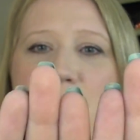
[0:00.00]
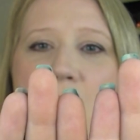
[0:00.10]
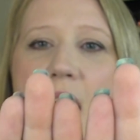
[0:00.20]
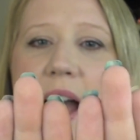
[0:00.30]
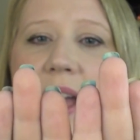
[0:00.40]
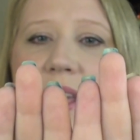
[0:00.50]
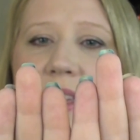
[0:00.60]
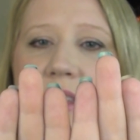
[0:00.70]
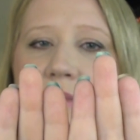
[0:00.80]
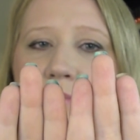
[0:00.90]

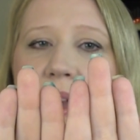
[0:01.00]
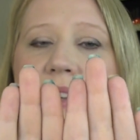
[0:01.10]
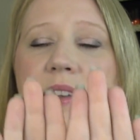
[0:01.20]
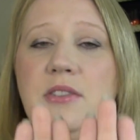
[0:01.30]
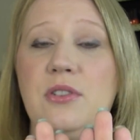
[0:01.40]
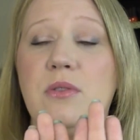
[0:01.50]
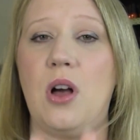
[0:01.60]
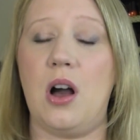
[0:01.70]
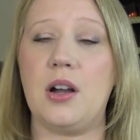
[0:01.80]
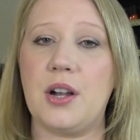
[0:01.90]
My nails are
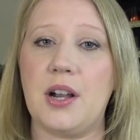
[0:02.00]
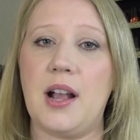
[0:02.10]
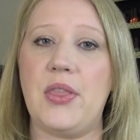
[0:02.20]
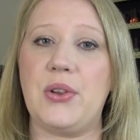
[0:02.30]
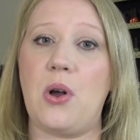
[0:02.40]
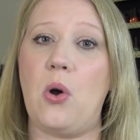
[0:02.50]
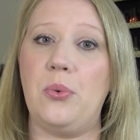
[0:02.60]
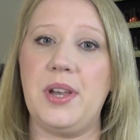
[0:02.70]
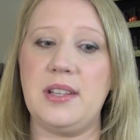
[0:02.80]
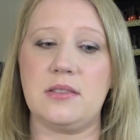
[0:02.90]
longer and they're
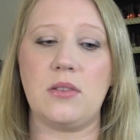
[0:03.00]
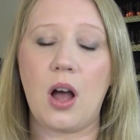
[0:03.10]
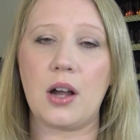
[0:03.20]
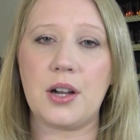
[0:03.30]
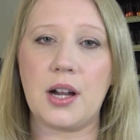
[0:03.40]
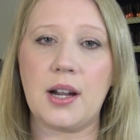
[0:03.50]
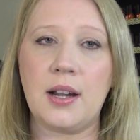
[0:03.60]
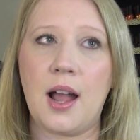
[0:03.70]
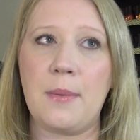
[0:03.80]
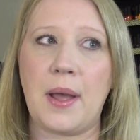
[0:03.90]
always
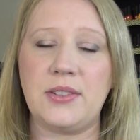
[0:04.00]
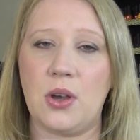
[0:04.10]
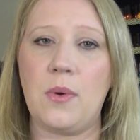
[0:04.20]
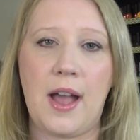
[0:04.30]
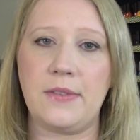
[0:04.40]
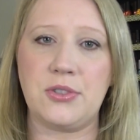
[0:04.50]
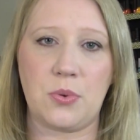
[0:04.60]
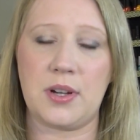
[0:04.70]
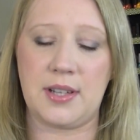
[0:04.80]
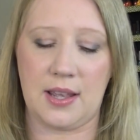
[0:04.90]
longer. I don't have
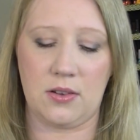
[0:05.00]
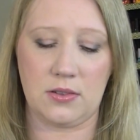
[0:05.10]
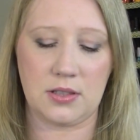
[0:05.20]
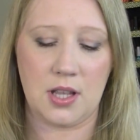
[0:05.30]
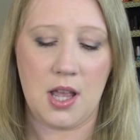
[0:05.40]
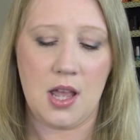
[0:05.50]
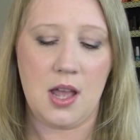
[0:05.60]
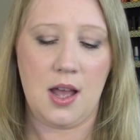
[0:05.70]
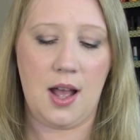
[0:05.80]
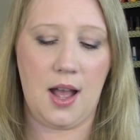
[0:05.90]
short nails.
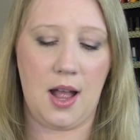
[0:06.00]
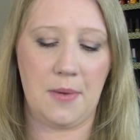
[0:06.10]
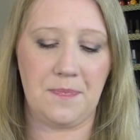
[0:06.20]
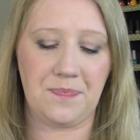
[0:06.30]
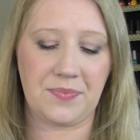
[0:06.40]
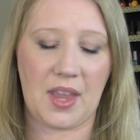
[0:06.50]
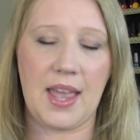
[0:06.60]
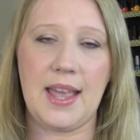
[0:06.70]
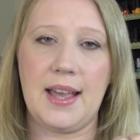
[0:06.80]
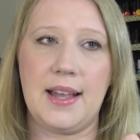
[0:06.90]

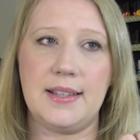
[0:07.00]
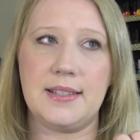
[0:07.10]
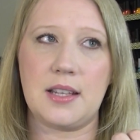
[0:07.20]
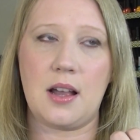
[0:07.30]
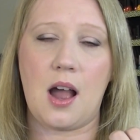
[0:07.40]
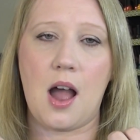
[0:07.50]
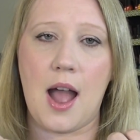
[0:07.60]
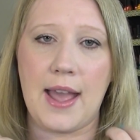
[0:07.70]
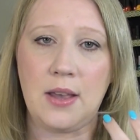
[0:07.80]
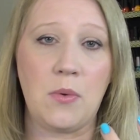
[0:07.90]
And
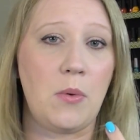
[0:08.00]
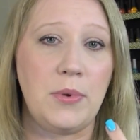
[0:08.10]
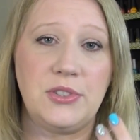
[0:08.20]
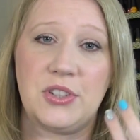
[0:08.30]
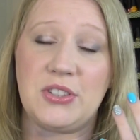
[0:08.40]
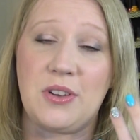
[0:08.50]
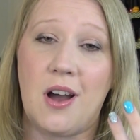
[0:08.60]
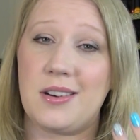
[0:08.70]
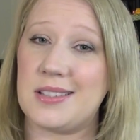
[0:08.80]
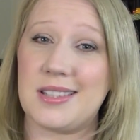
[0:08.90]
I was just
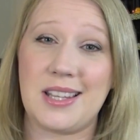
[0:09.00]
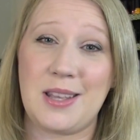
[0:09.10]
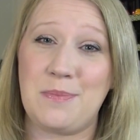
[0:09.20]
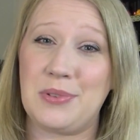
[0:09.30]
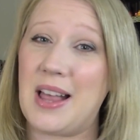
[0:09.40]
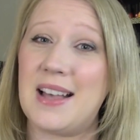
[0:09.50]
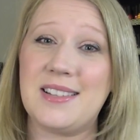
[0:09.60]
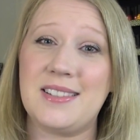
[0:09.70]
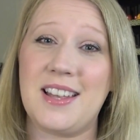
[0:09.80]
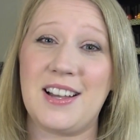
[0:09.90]
honestly
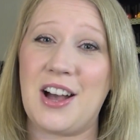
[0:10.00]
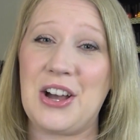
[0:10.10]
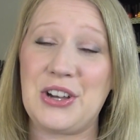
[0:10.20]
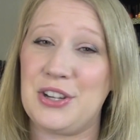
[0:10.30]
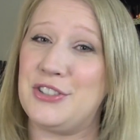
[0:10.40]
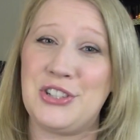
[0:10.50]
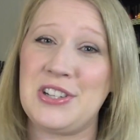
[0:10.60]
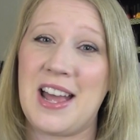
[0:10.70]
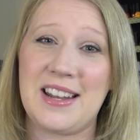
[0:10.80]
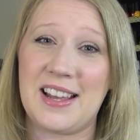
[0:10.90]
blessed and got good
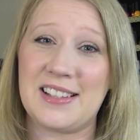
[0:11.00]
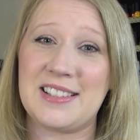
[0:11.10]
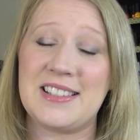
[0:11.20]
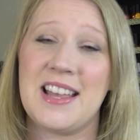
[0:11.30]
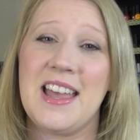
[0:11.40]
genetics,